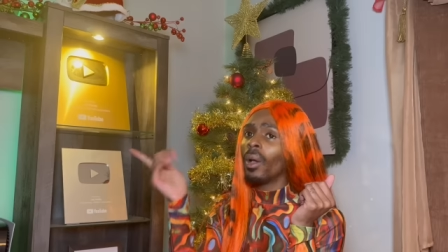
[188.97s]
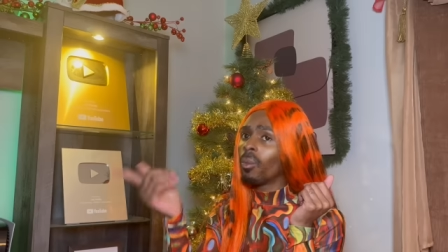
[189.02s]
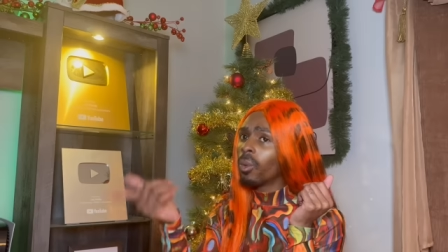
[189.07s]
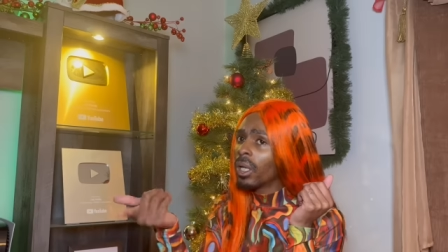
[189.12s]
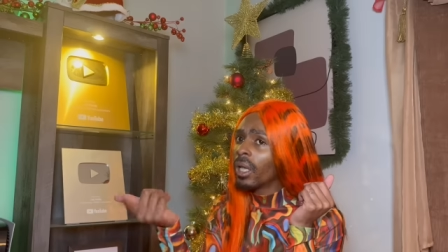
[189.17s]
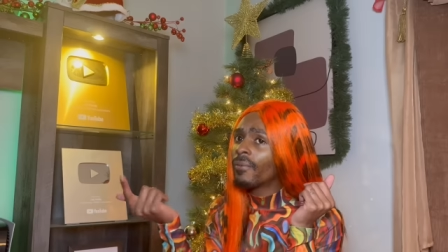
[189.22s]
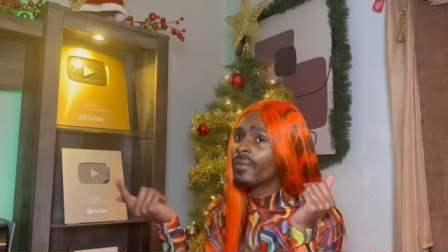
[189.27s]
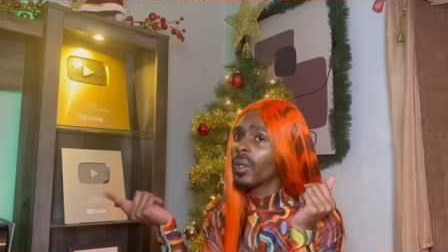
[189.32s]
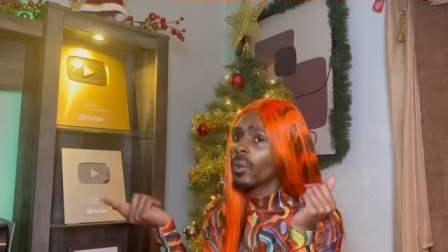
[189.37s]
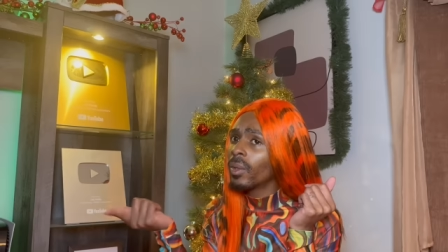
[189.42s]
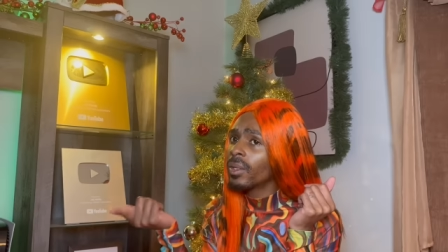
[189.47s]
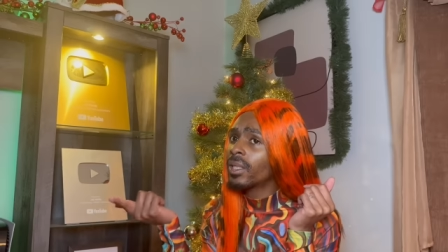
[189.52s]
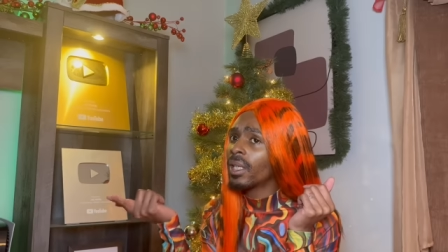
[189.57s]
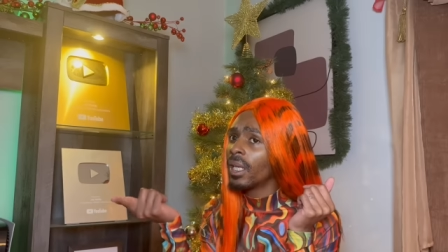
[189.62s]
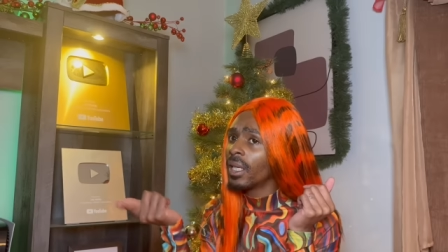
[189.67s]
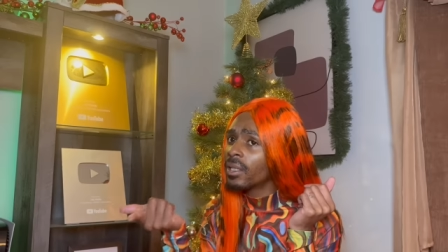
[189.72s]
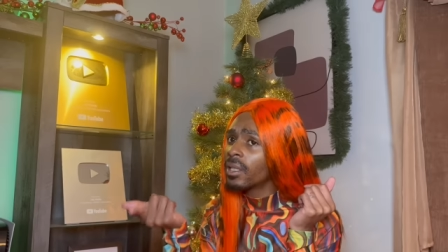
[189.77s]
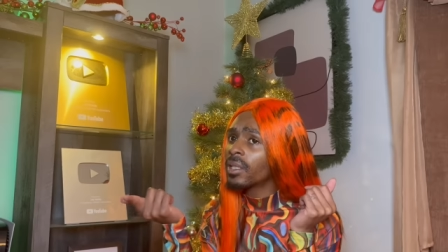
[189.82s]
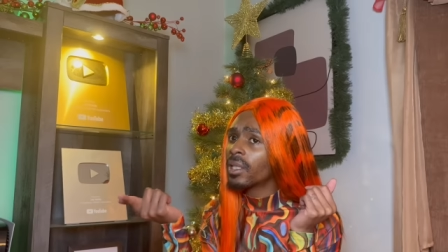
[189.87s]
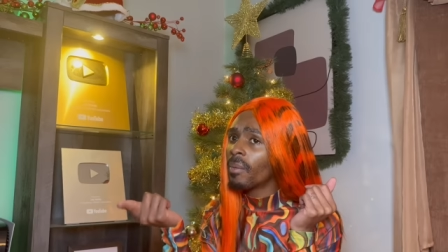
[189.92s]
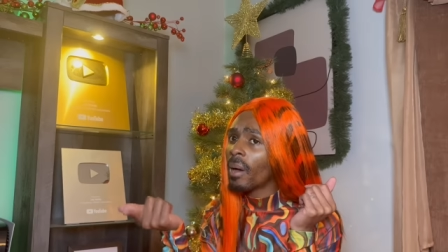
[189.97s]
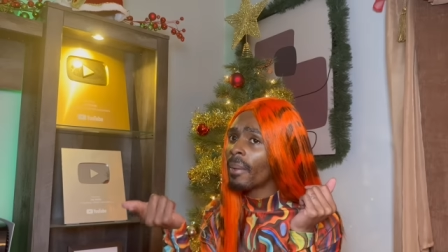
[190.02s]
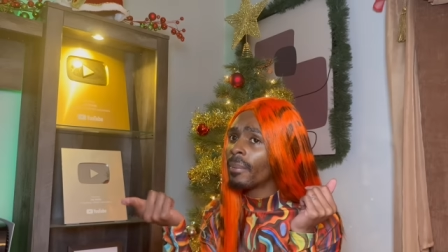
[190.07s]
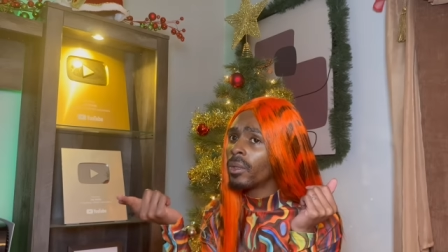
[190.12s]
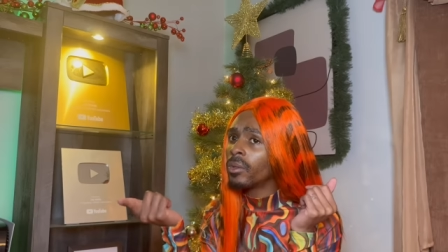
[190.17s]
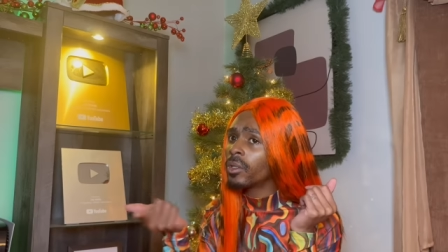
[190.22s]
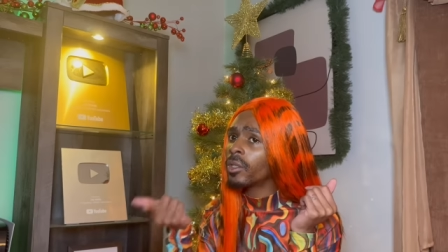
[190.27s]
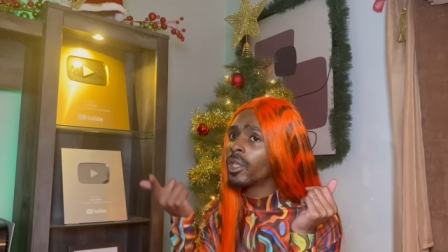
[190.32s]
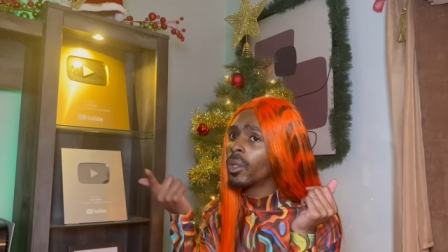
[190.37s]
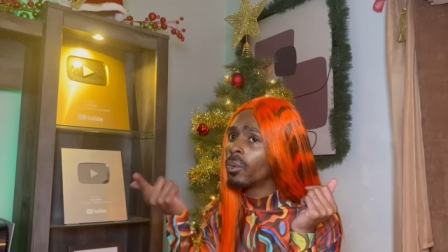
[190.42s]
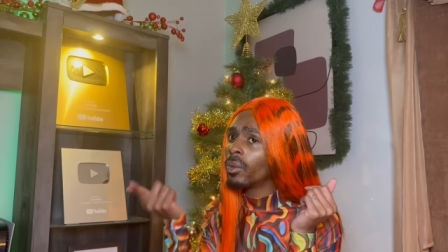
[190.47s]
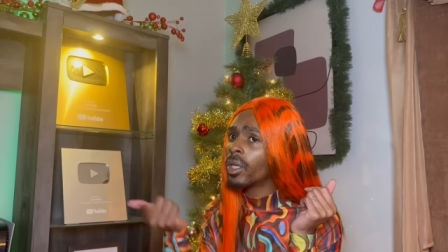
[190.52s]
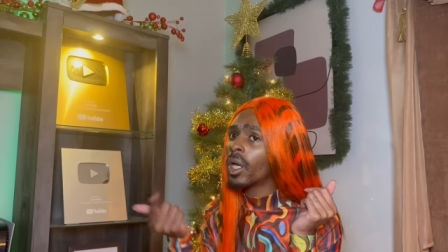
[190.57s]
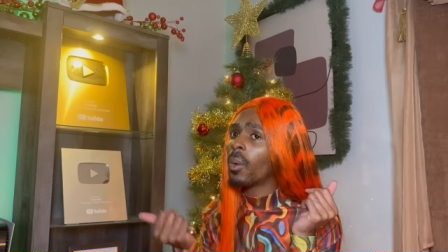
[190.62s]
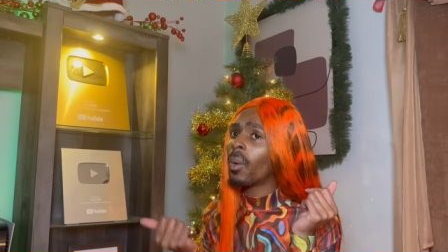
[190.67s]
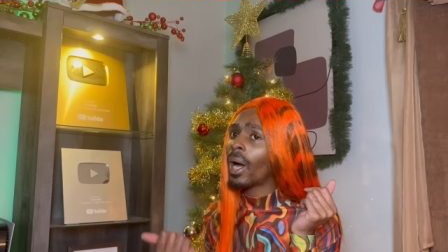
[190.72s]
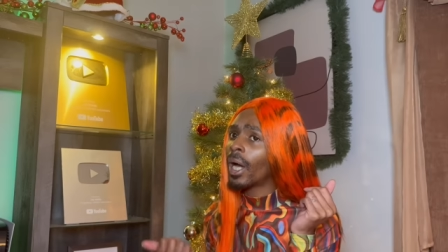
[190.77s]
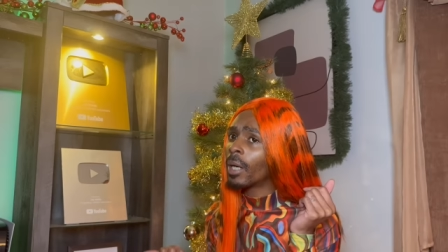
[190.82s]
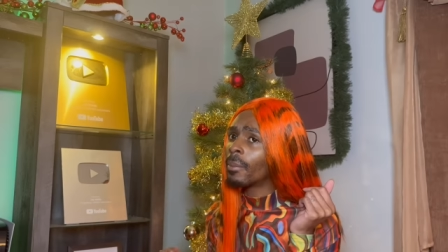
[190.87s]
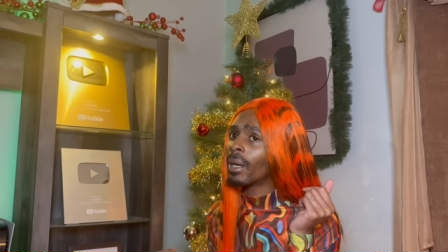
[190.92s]
Well, if you were to listen to my music, you would know
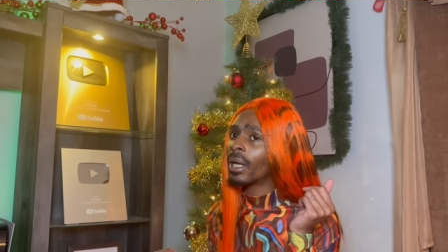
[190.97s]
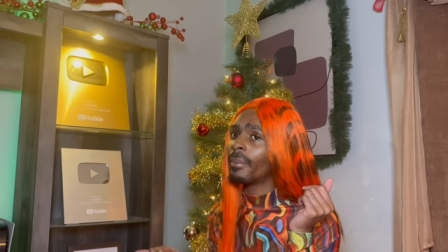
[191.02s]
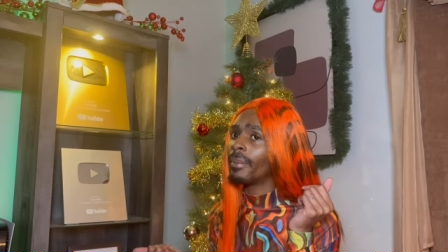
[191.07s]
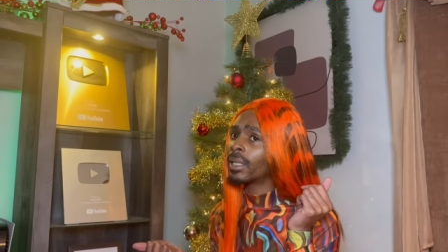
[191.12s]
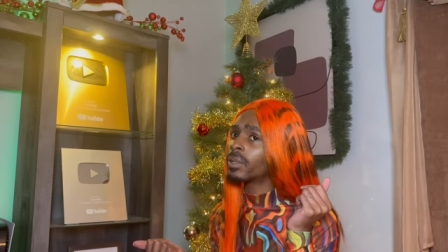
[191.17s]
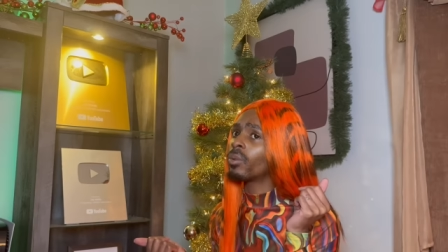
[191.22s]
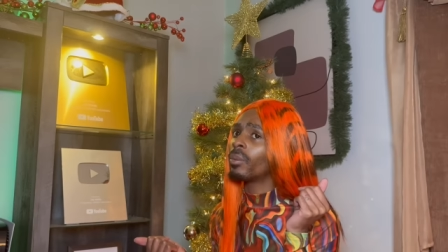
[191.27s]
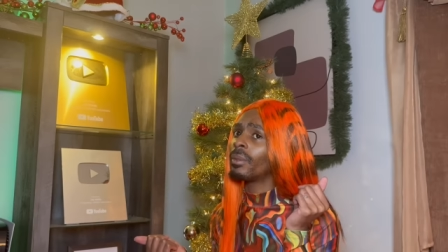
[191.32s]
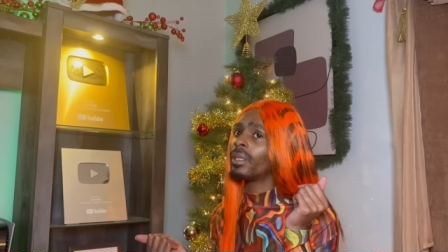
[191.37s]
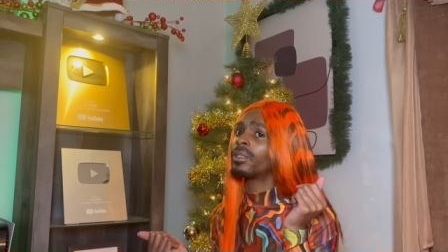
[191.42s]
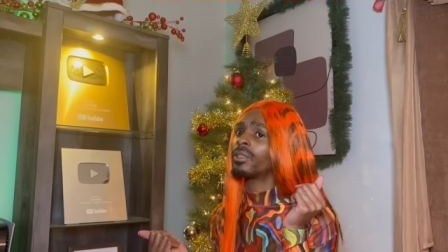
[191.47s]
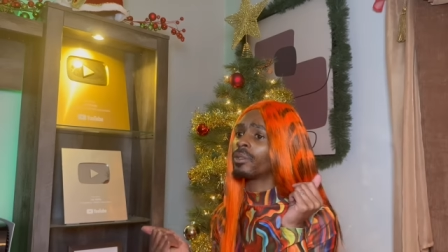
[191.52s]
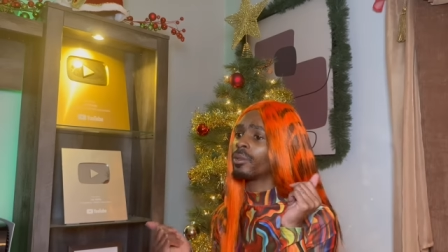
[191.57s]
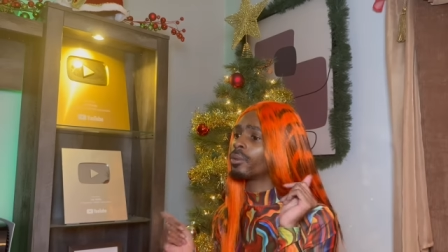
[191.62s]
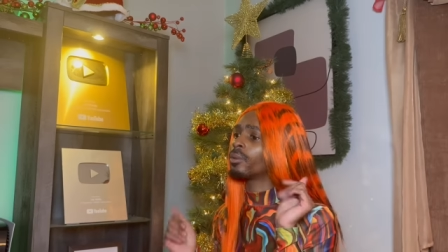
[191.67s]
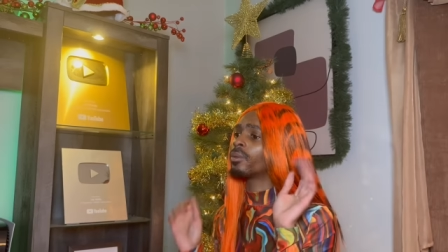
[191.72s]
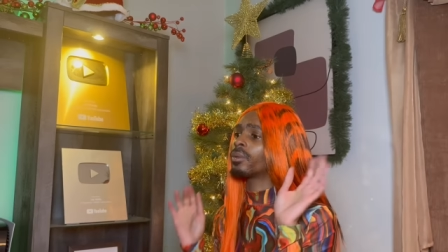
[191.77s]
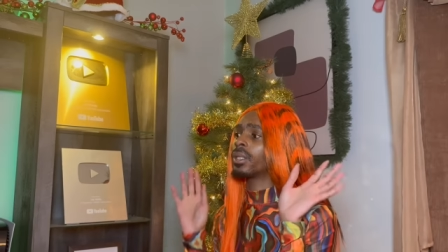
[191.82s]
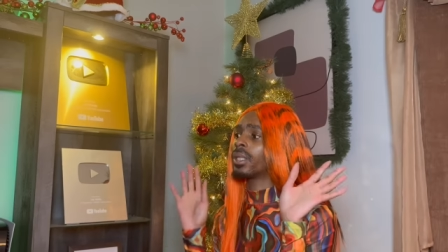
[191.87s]
why everybody mess with me, too.